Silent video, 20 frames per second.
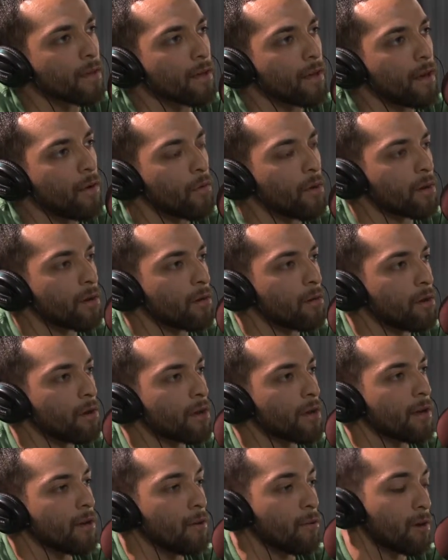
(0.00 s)
and we
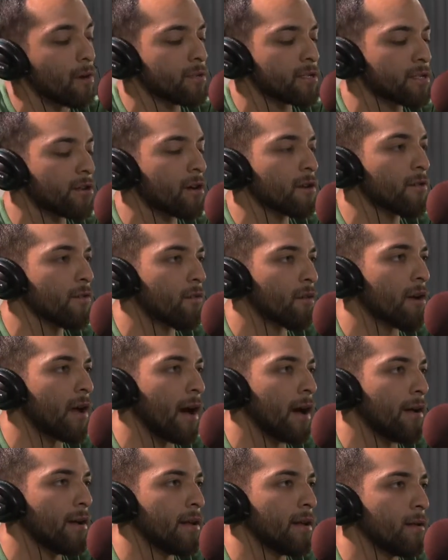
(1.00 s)
were in search for an
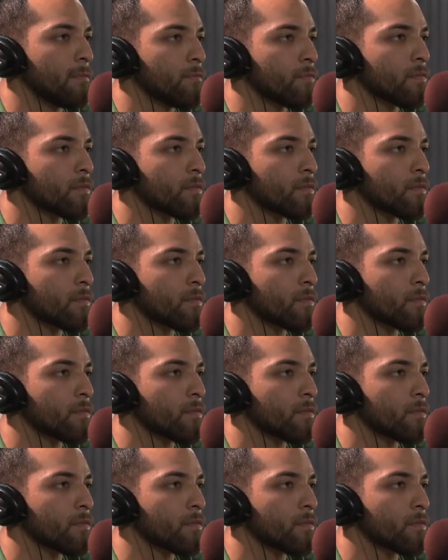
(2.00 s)
ID.